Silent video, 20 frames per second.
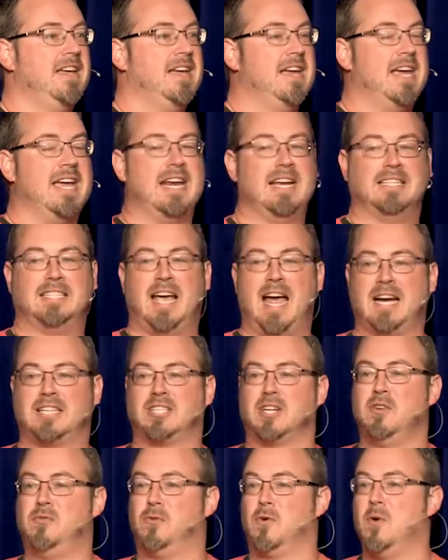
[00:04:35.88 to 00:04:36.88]
It is
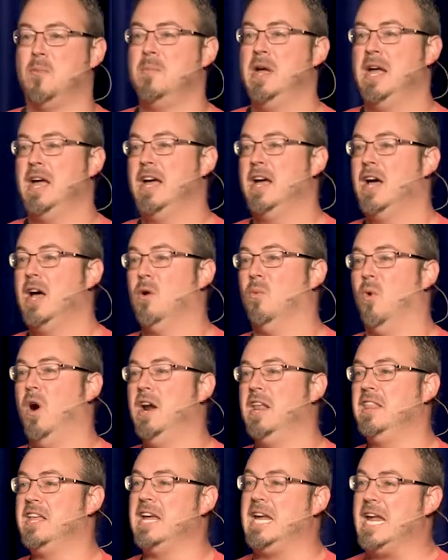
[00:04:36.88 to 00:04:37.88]
actually from
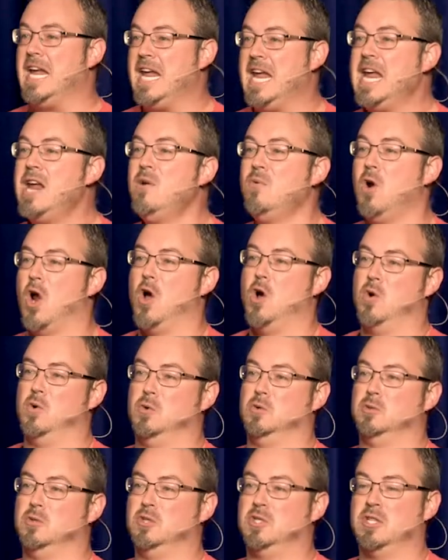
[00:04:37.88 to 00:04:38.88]
one of the
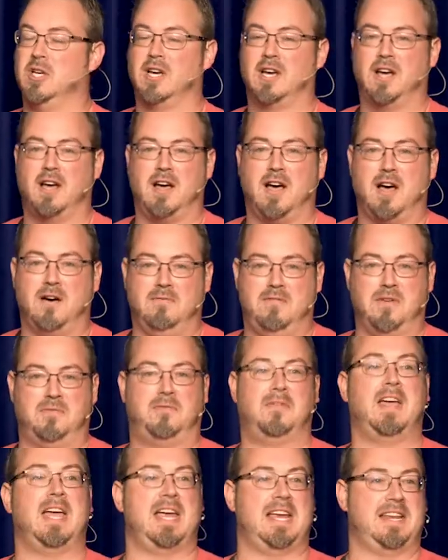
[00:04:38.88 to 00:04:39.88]
heroes of the
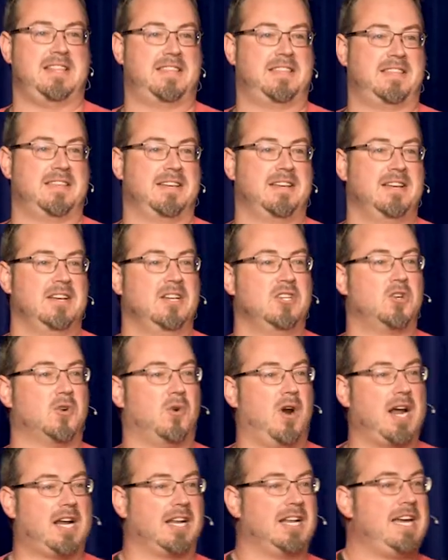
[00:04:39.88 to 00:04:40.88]
faith,
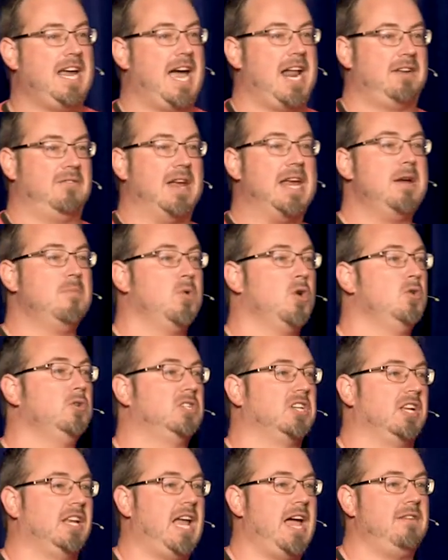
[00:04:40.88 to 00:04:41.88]
directly out of
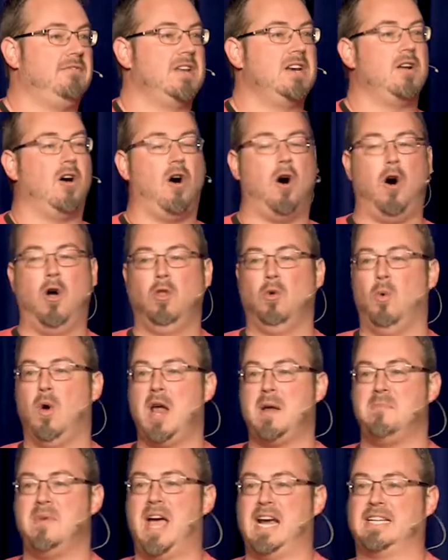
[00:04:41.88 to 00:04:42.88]
Hebrews 11 all the
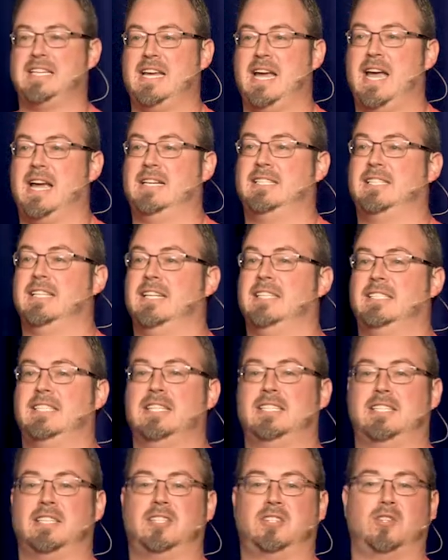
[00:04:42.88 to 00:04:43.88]
way back to Exodus.
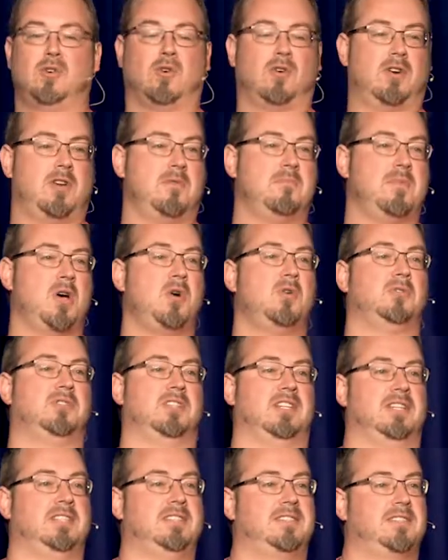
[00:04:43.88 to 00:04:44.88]
It's the story of
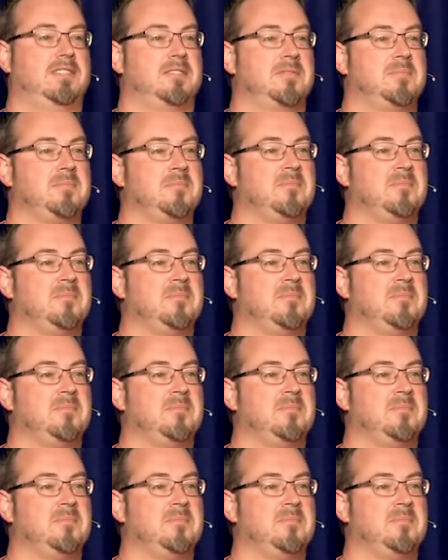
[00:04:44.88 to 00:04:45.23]
Moses.